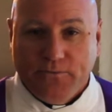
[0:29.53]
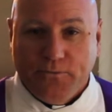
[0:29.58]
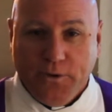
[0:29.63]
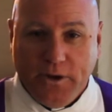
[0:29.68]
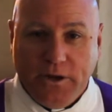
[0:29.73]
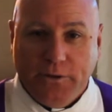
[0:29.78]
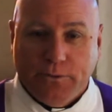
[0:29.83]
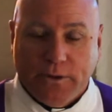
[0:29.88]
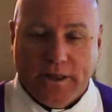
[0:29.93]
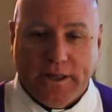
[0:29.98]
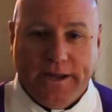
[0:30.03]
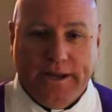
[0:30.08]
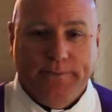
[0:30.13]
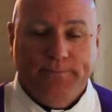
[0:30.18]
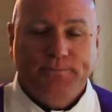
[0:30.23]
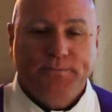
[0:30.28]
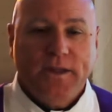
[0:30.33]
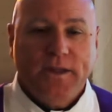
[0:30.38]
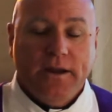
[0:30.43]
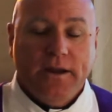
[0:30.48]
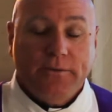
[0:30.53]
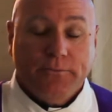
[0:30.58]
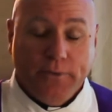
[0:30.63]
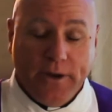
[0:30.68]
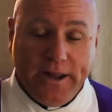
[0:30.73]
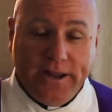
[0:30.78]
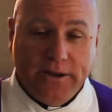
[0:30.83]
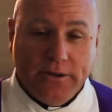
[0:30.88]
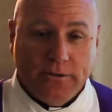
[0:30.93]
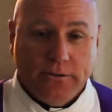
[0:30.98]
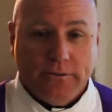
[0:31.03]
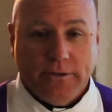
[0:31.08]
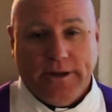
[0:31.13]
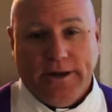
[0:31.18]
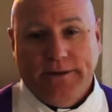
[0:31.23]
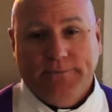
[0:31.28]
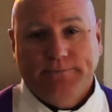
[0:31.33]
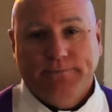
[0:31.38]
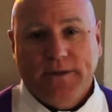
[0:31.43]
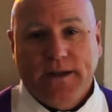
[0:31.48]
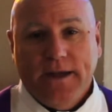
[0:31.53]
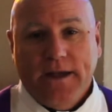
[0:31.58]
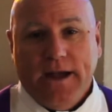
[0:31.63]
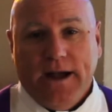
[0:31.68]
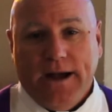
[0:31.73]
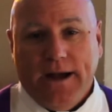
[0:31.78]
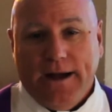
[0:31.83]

frequently, regularly.